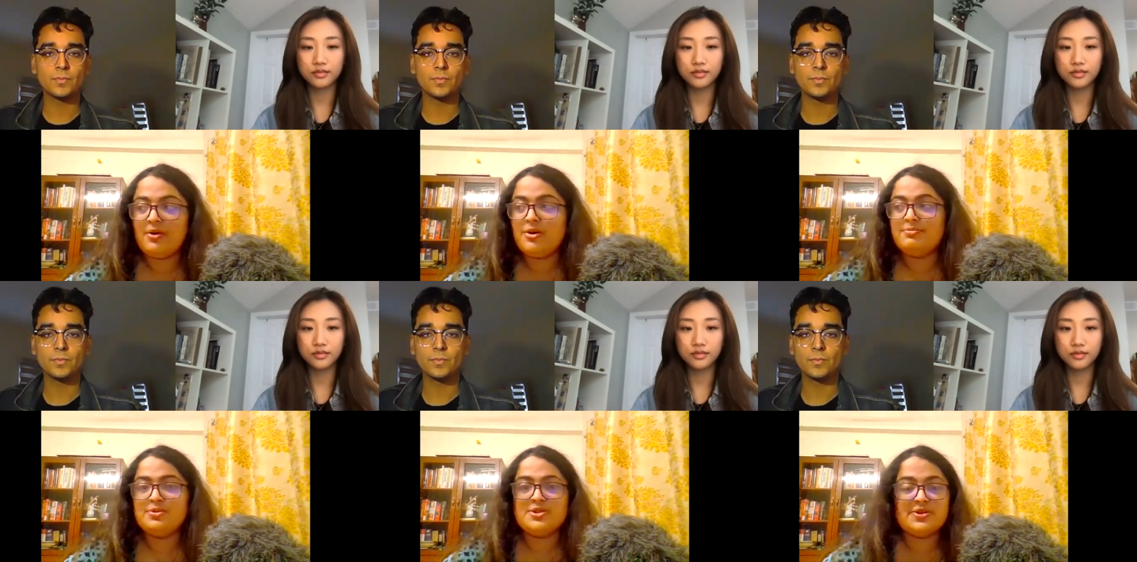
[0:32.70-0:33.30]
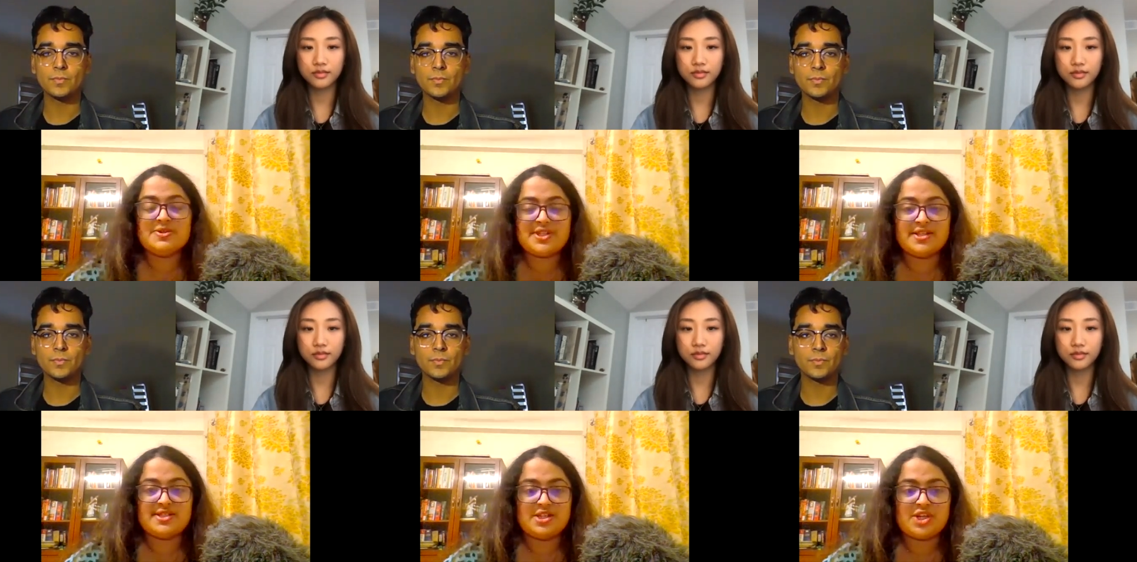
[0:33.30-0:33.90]
Speaker 1: or producing
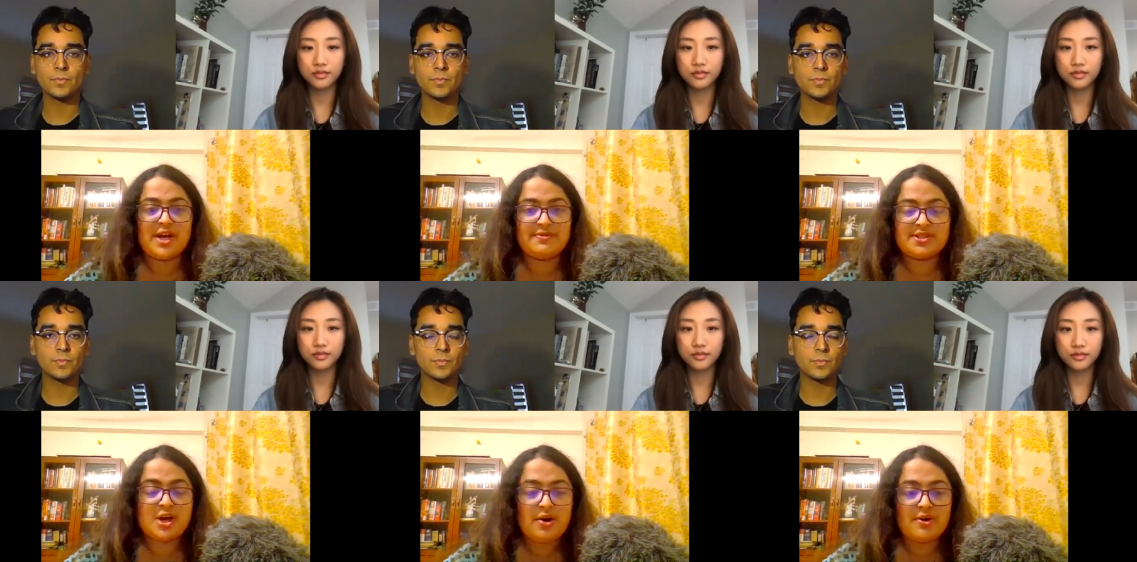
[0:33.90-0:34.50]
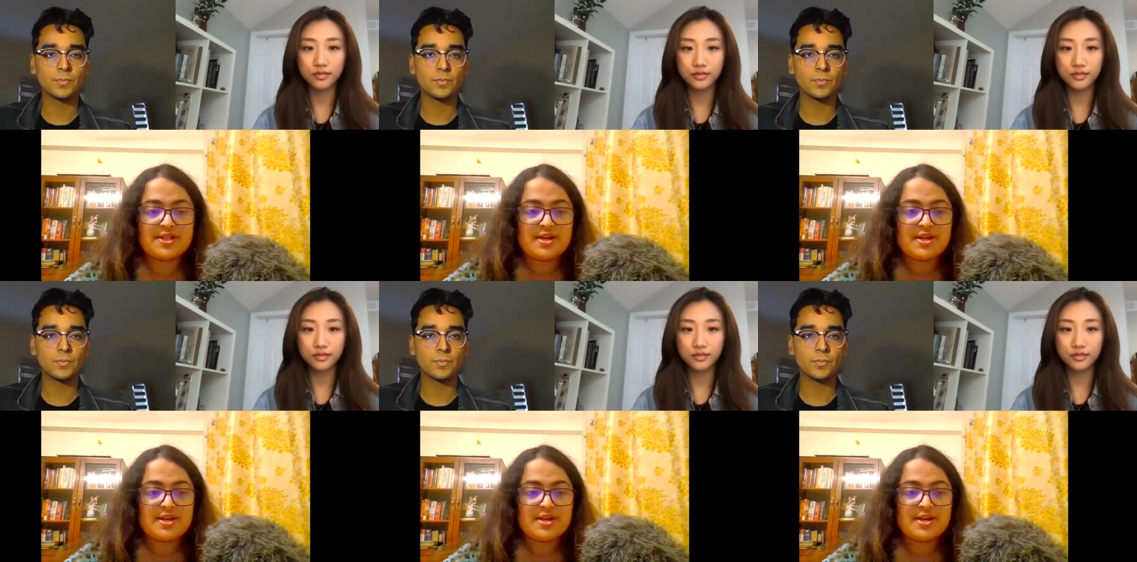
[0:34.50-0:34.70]
such kind of songs.